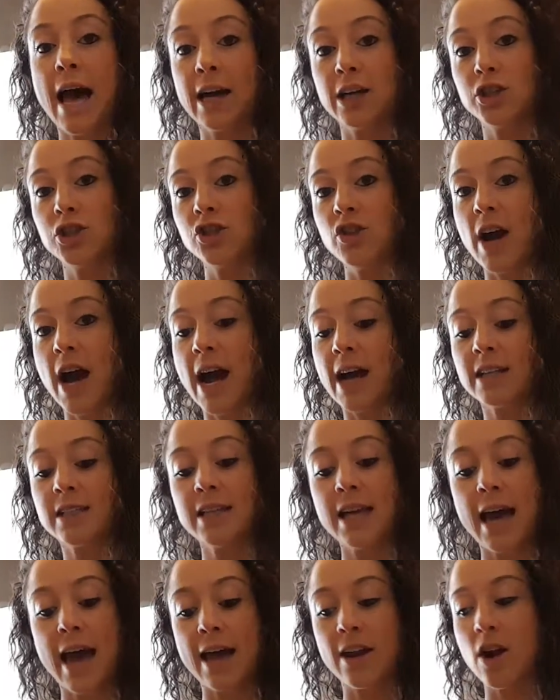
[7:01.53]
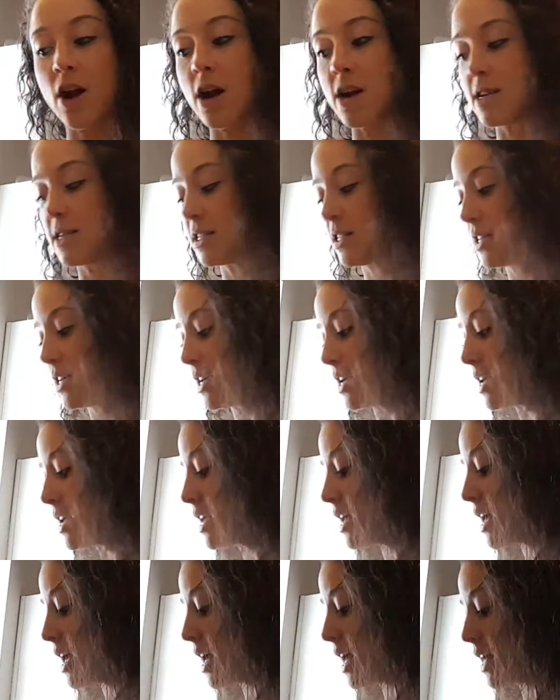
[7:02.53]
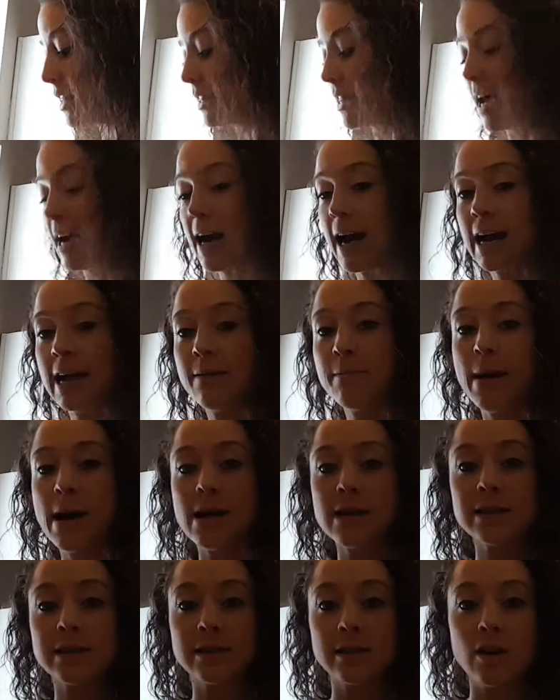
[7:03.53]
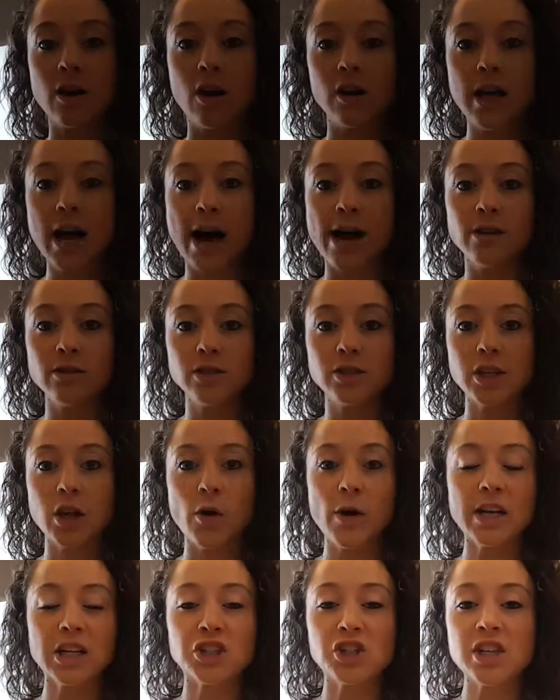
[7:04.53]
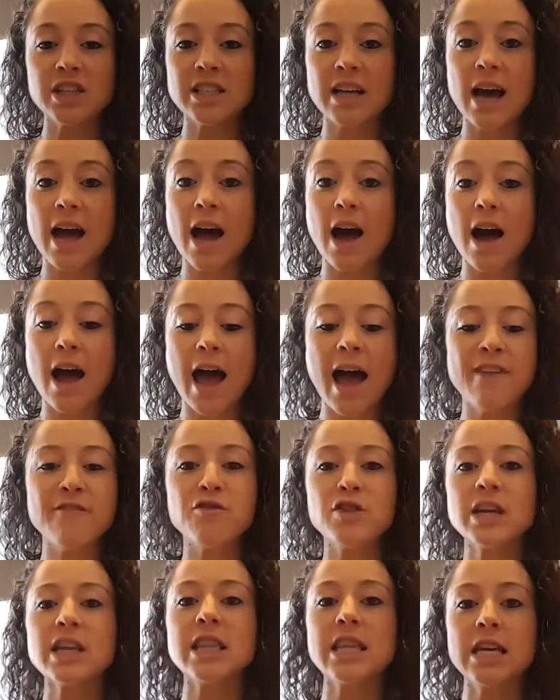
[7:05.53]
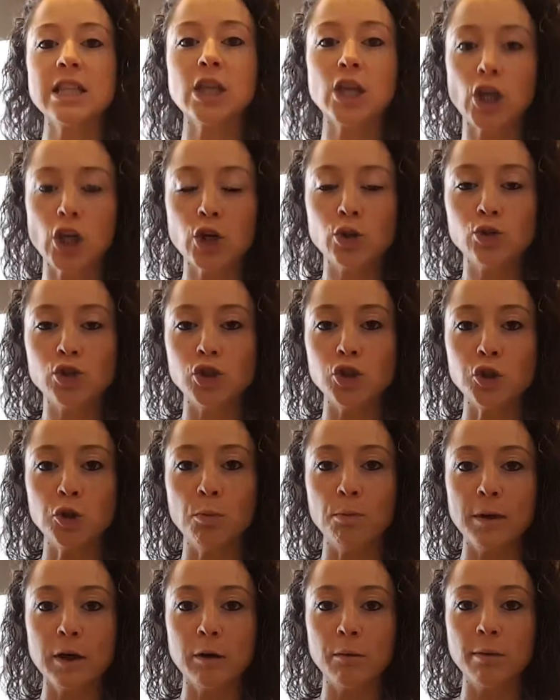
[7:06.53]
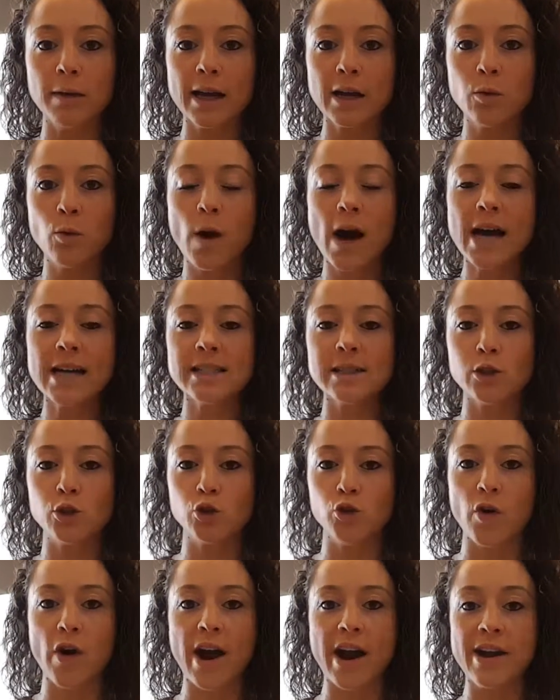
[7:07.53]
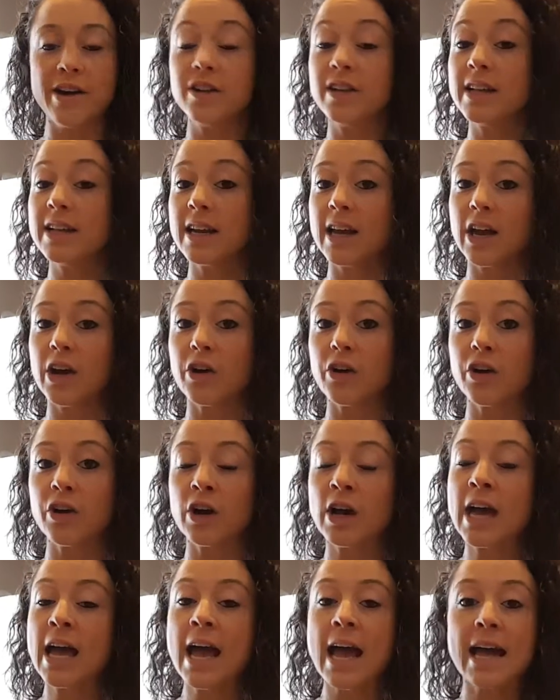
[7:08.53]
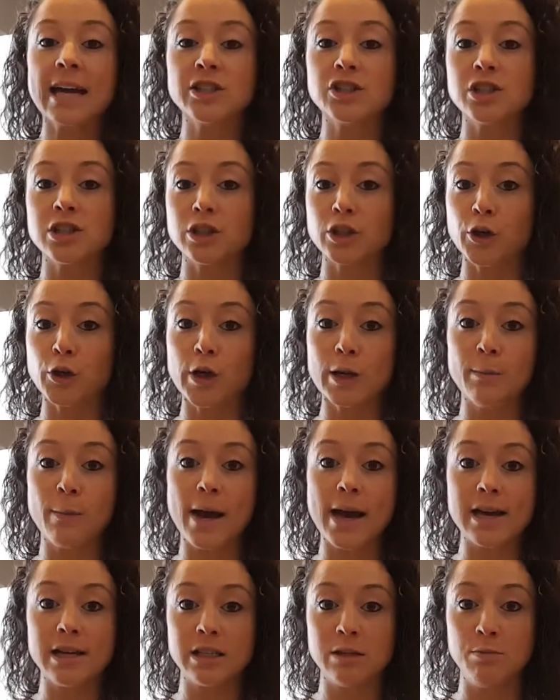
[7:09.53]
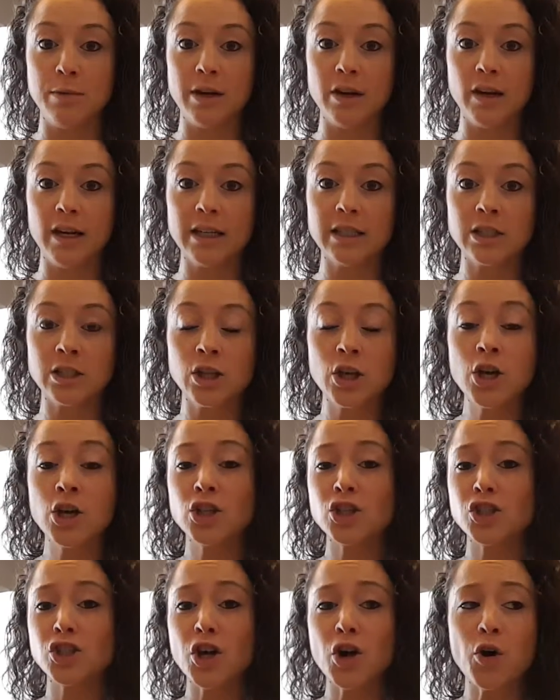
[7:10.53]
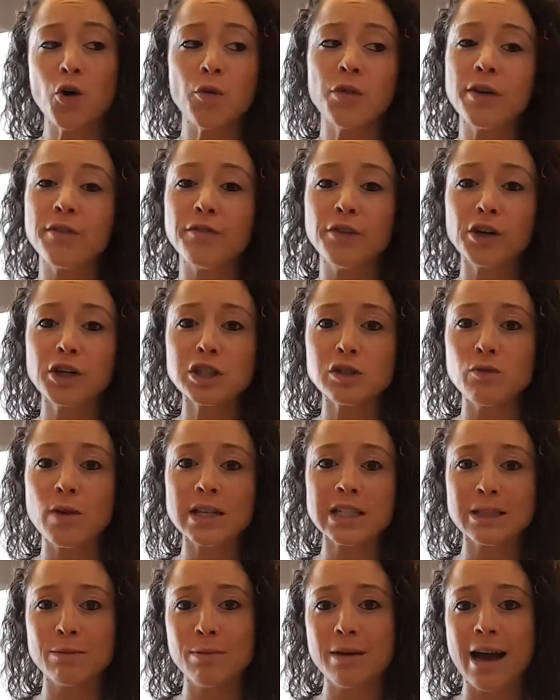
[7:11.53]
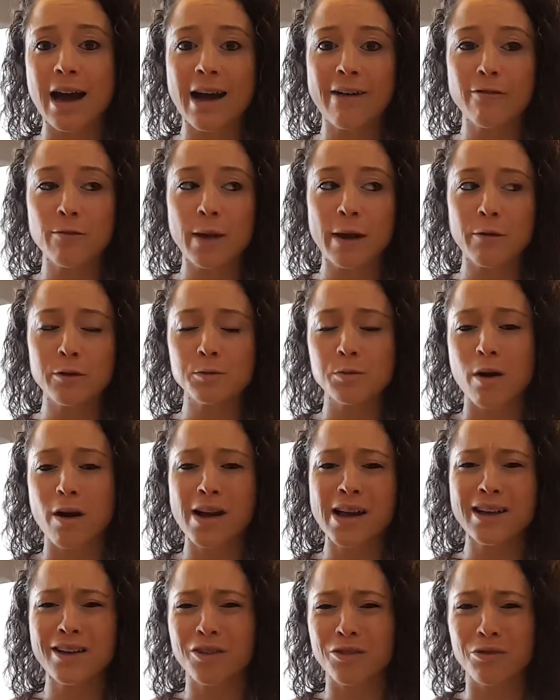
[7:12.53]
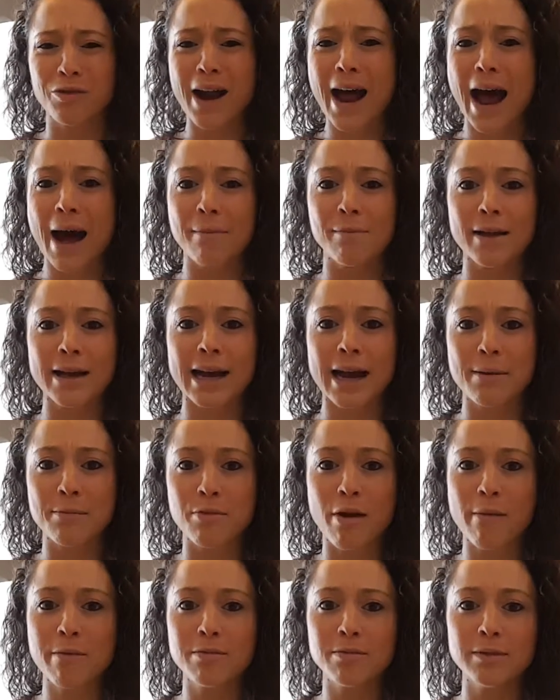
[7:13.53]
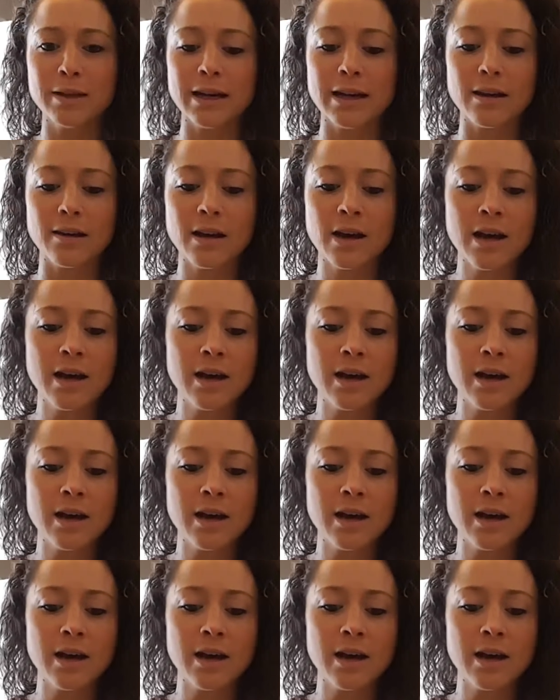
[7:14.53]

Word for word: extract. And honestly, that kind of balanced it all out. So it's just everything that you do meal plan wise is trial and error and just learning by experience. So the first recipe I ever made was probably crap. Like I probably